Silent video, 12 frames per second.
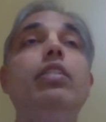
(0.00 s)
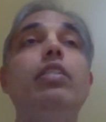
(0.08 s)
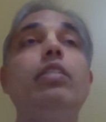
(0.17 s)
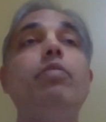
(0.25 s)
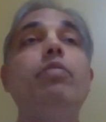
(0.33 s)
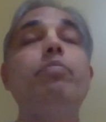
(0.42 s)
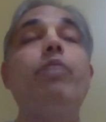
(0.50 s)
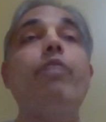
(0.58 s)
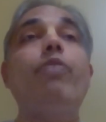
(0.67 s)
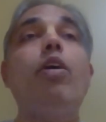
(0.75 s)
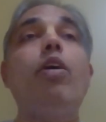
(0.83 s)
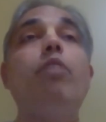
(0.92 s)

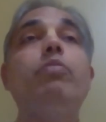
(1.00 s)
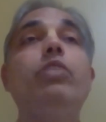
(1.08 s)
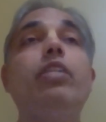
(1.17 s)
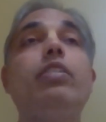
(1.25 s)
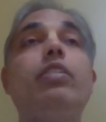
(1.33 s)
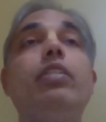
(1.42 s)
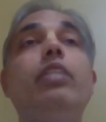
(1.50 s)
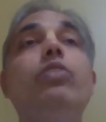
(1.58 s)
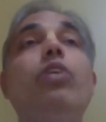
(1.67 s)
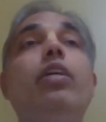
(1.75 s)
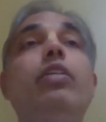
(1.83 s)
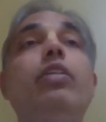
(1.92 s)
perform, just
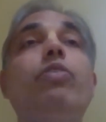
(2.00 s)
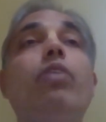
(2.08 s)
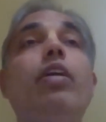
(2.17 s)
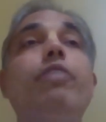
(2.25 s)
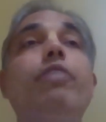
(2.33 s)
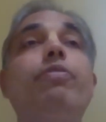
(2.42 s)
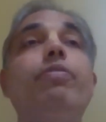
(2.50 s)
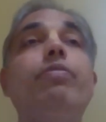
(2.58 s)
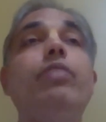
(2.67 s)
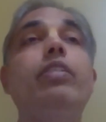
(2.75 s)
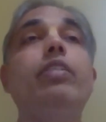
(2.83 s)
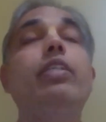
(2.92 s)
enjoy your life,
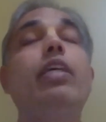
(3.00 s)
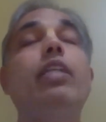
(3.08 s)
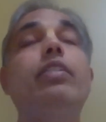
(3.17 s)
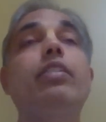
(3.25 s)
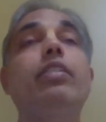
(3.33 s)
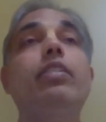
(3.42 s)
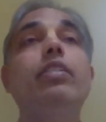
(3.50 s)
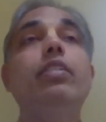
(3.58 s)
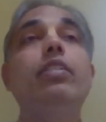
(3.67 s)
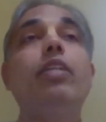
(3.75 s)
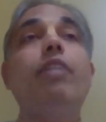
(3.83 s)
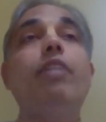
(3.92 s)
nothing else.
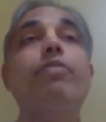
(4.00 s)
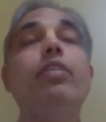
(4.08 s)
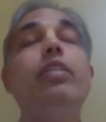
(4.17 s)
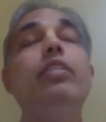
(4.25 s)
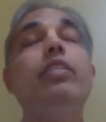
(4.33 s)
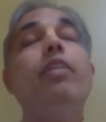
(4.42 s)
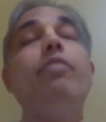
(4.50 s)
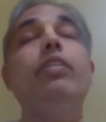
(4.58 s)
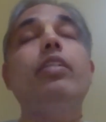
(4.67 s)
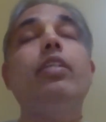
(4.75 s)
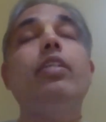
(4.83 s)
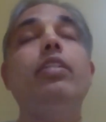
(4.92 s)
After this,
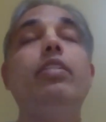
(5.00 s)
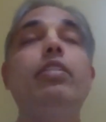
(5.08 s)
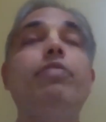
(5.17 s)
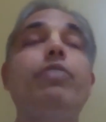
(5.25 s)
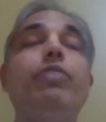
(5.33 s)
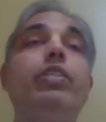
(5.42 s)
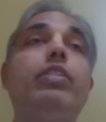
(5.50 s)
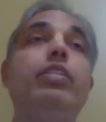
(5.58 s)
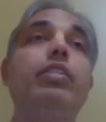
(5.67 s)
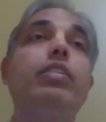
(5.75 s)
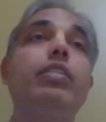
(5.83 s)
everything is finished.